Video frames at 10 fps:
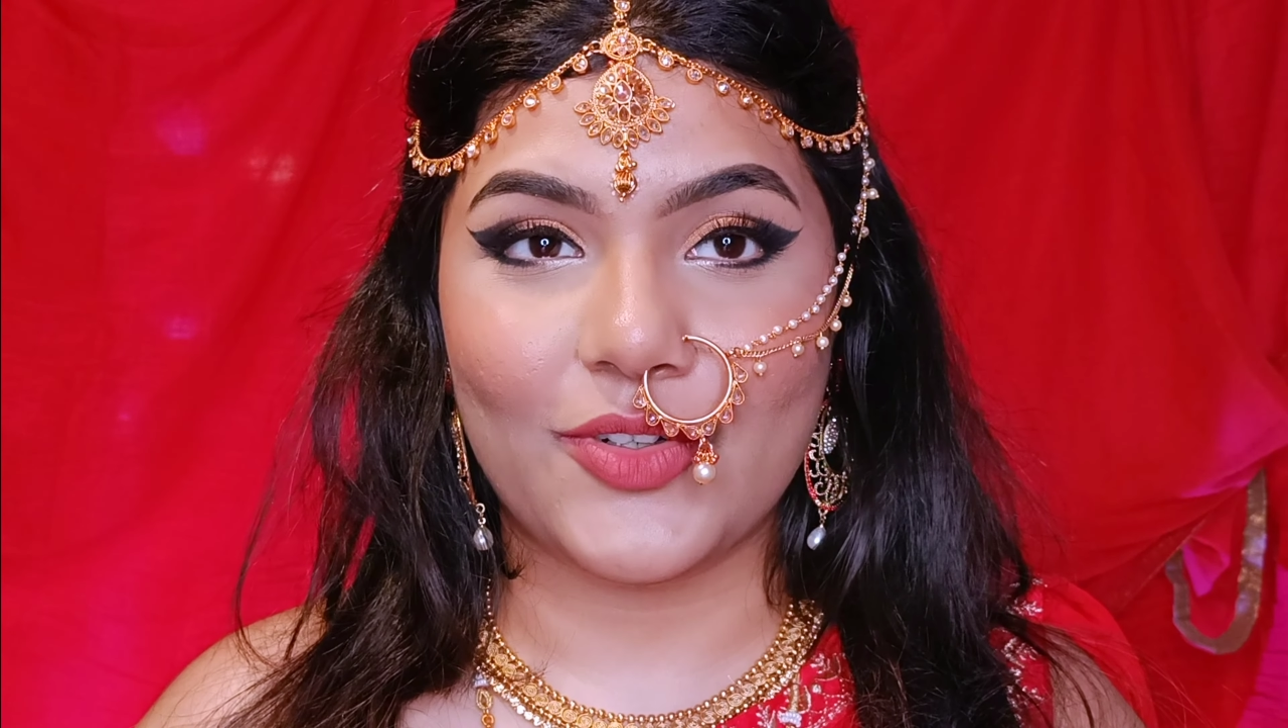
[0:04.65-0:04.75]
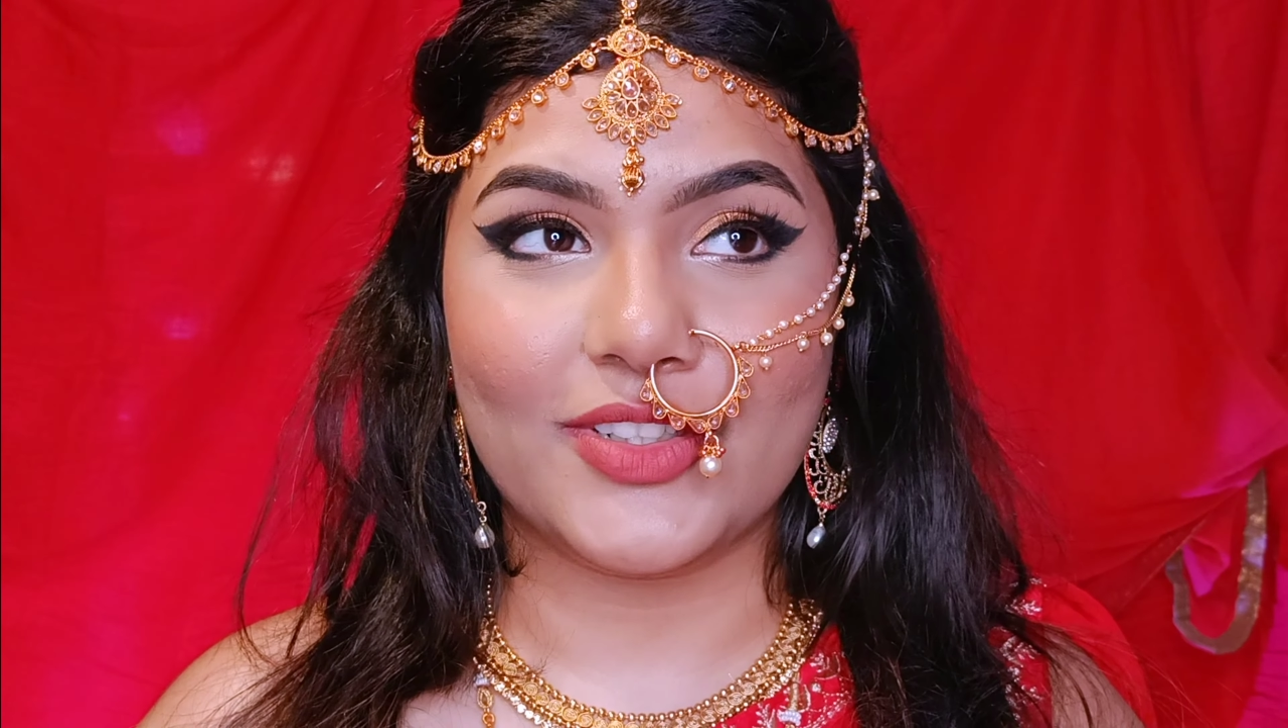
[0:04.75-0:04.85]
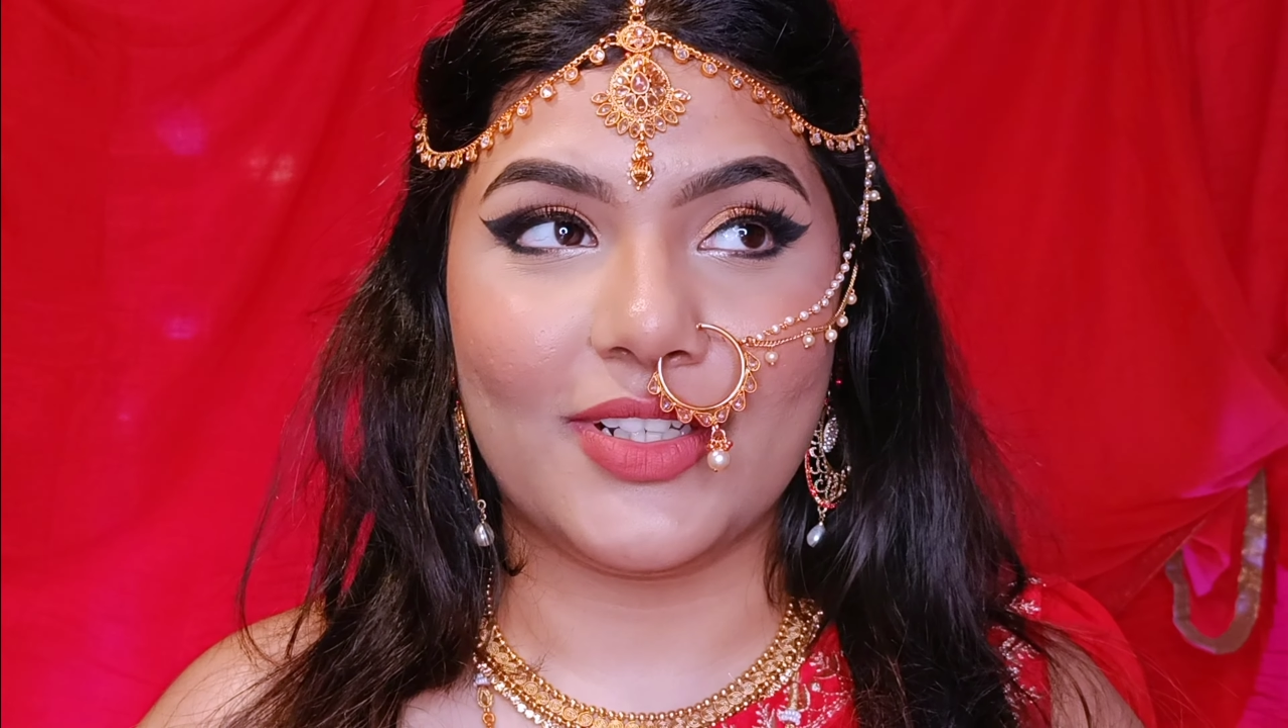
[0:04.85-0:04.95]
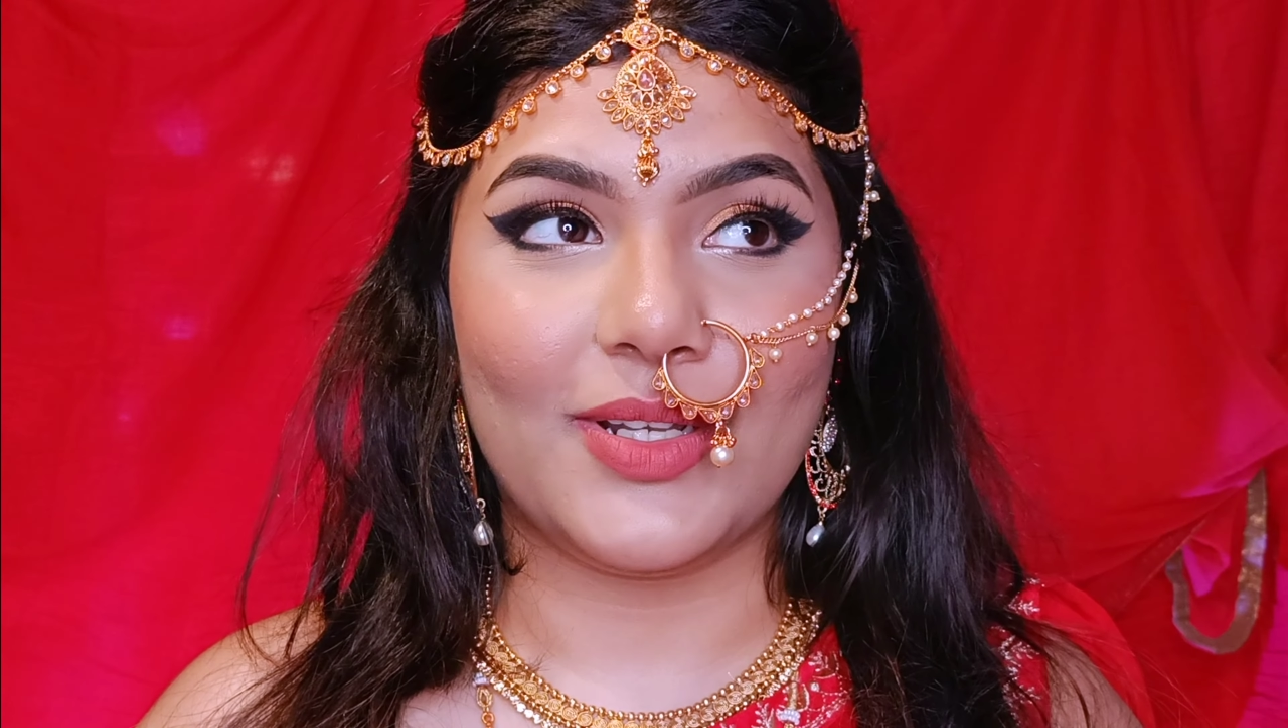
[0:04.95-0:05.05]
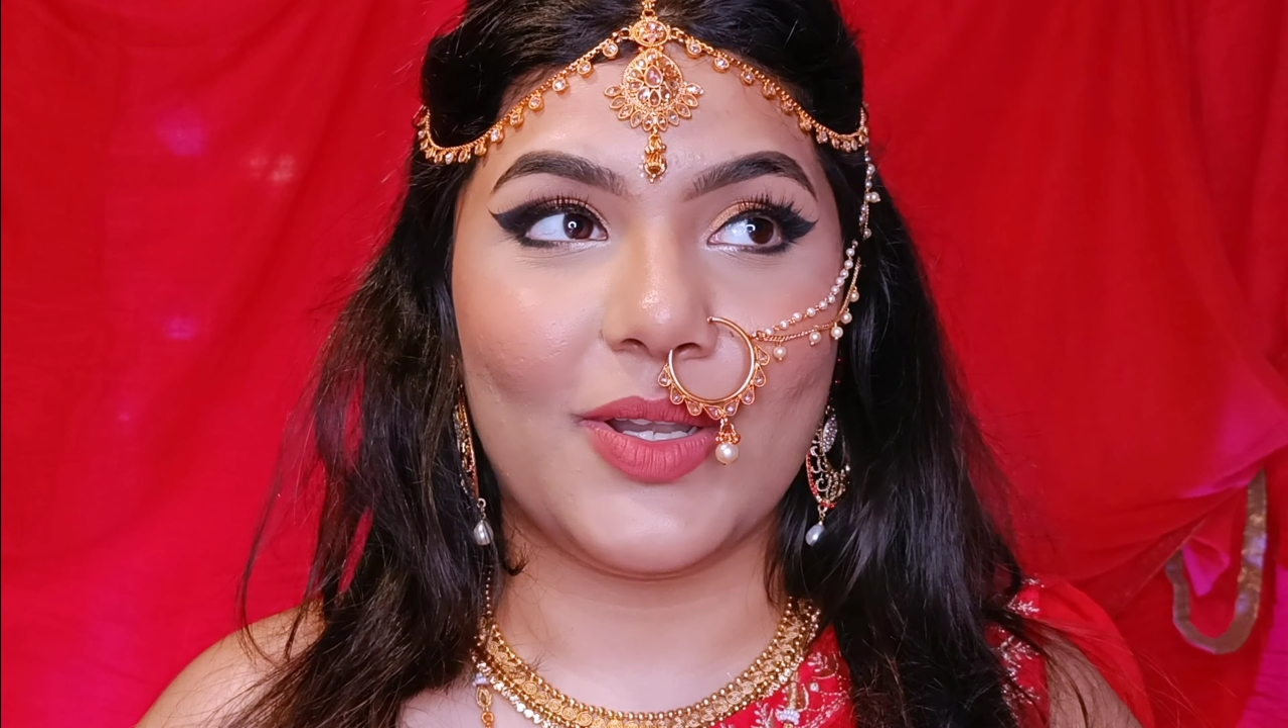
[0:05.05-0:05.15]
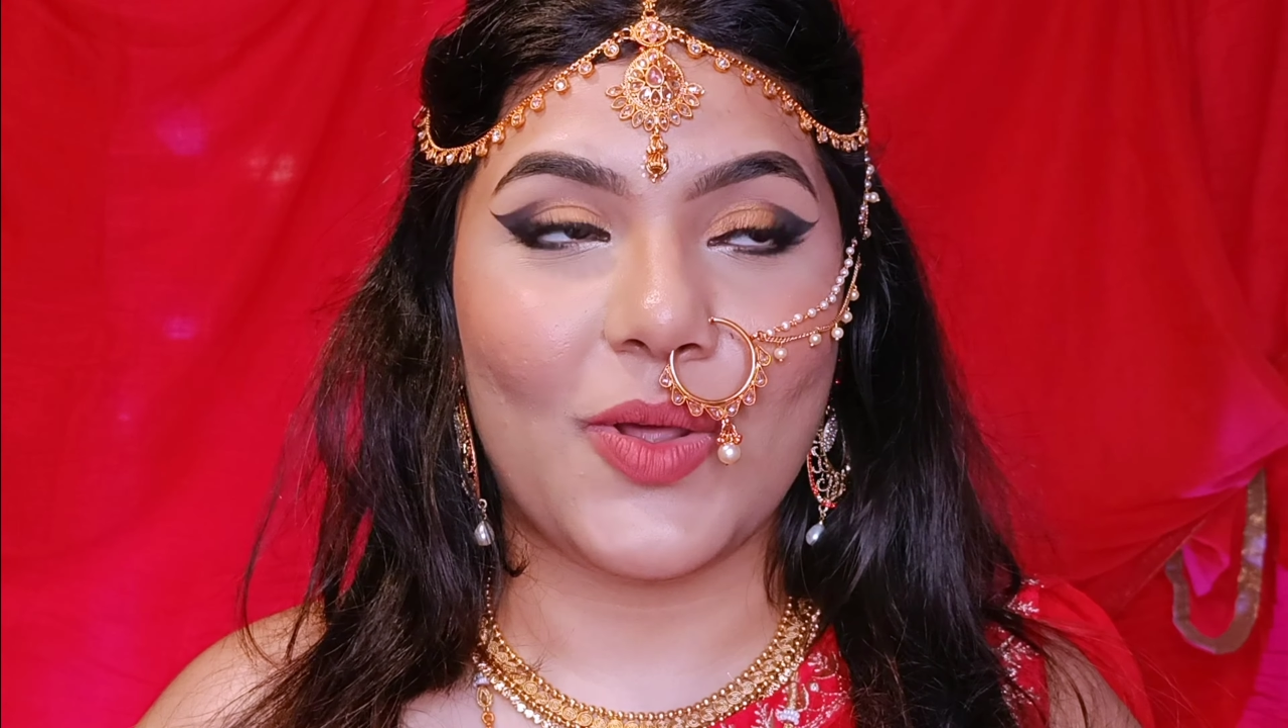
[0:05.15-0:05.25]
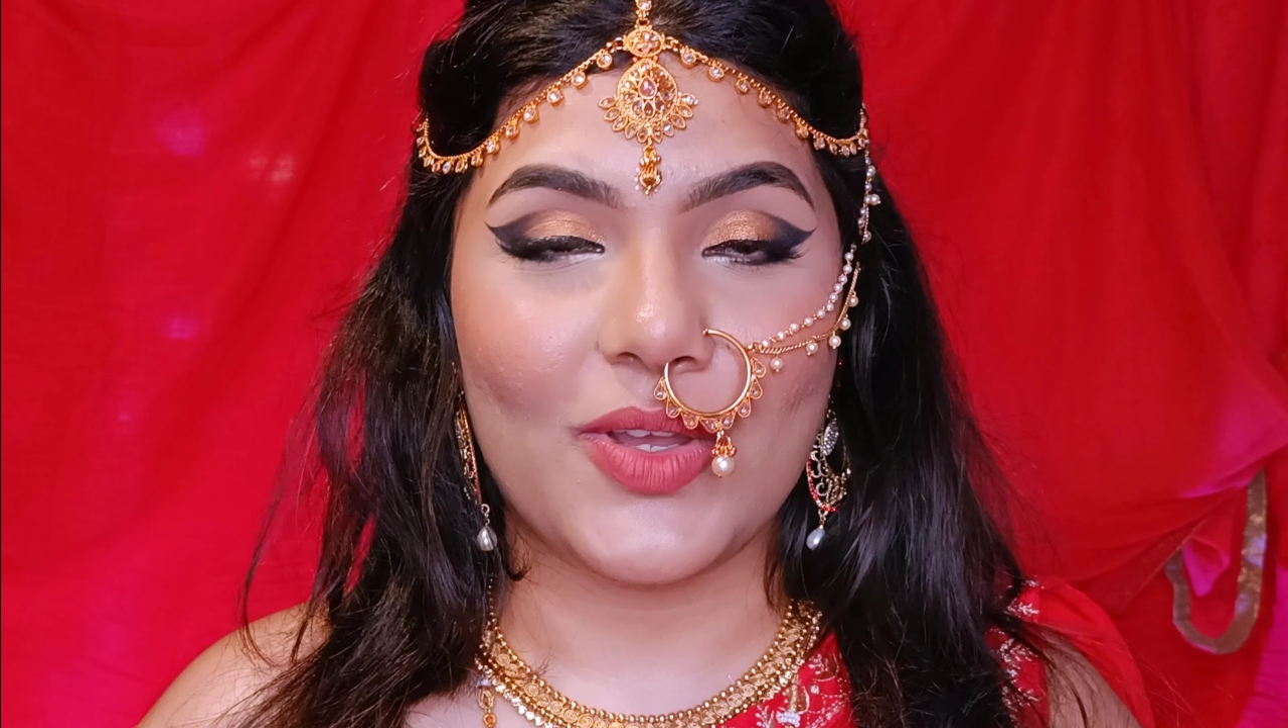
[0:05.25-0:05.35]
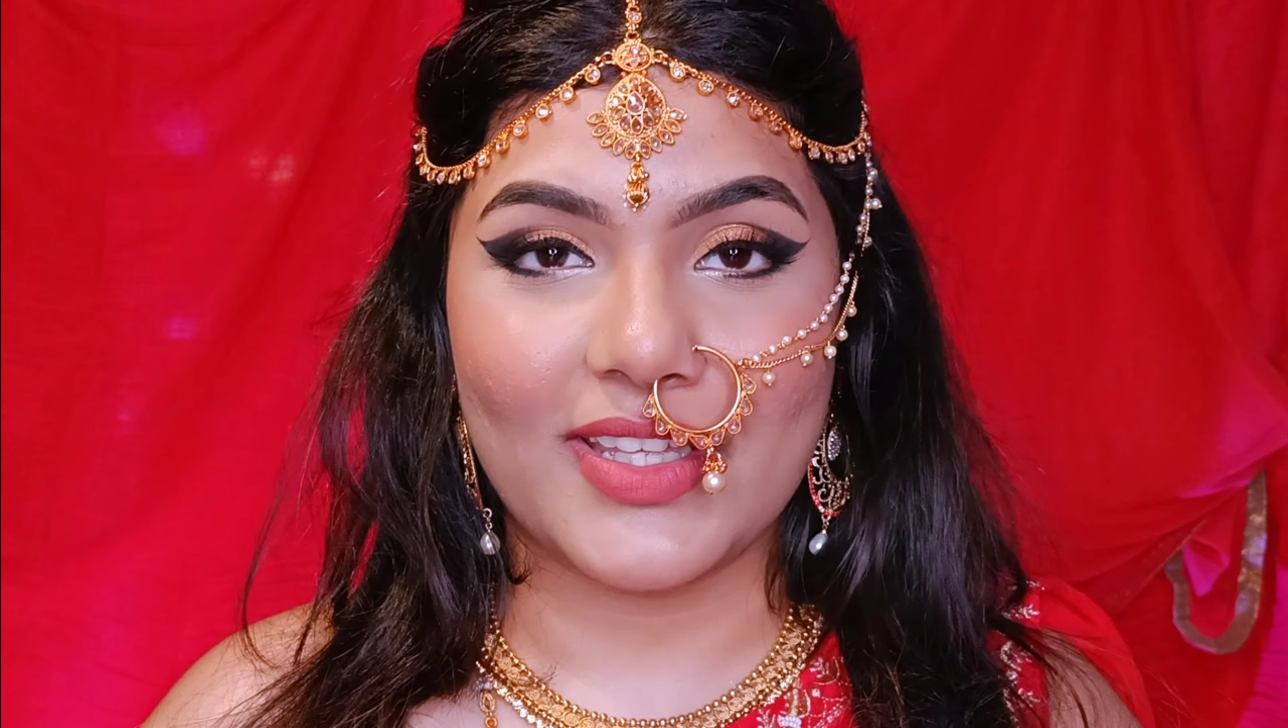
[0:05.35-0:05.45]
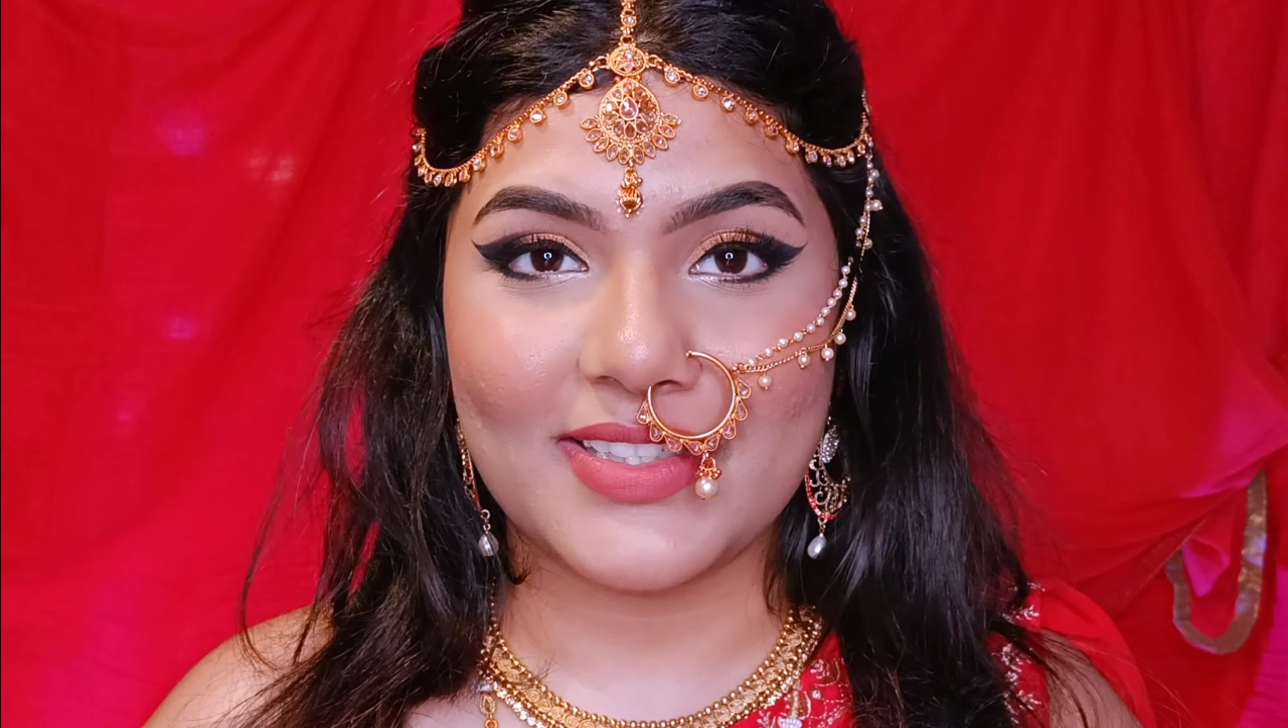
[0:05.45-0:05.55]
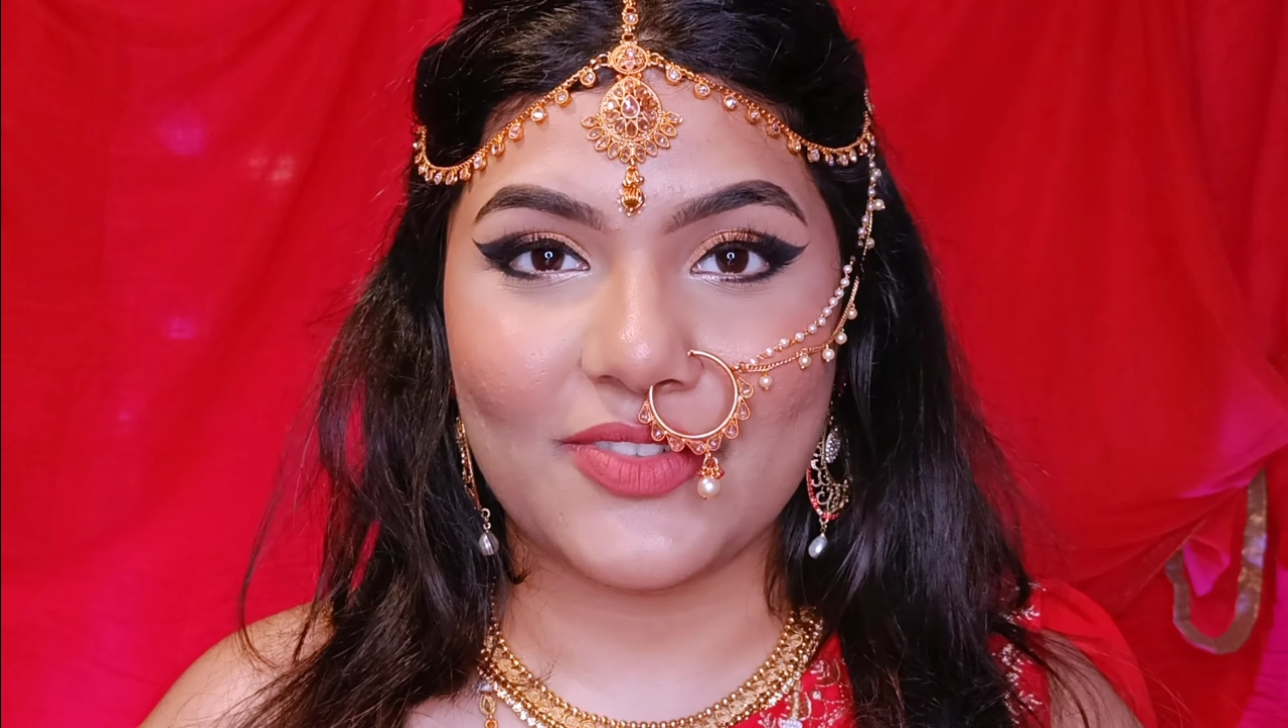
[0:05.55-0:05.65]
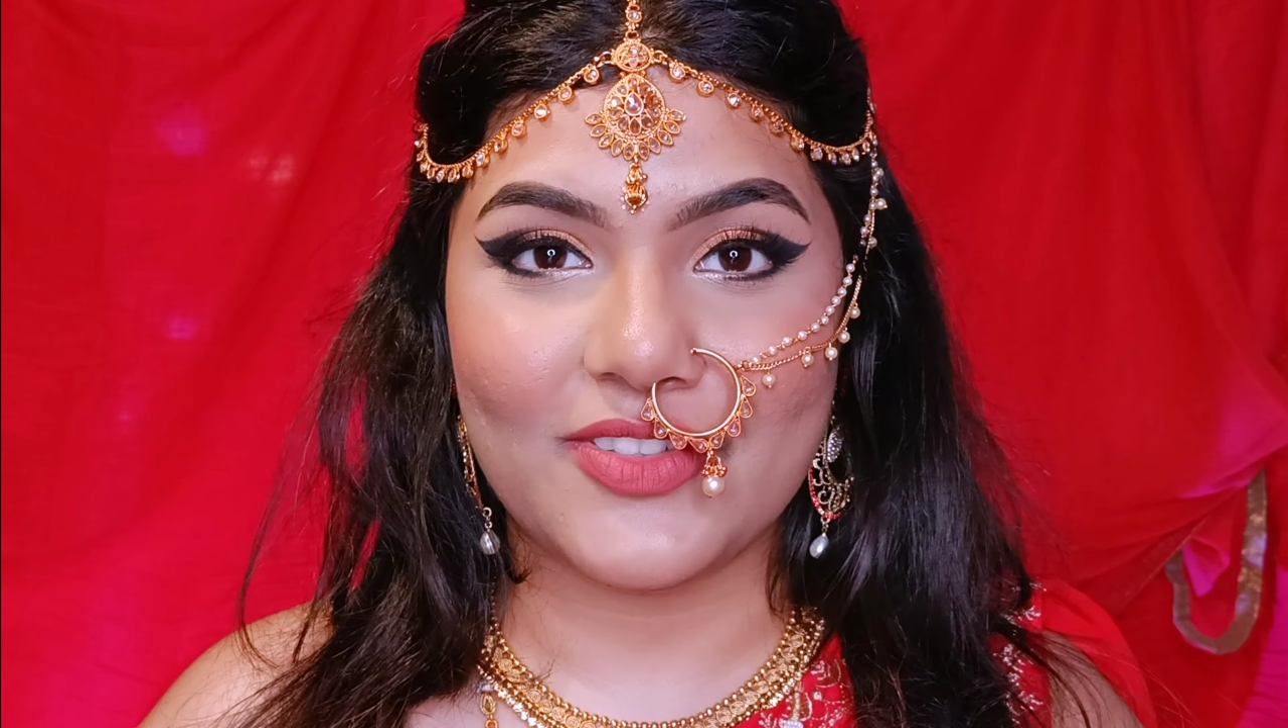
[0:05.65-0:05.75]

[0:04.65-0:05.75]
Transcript: for the longest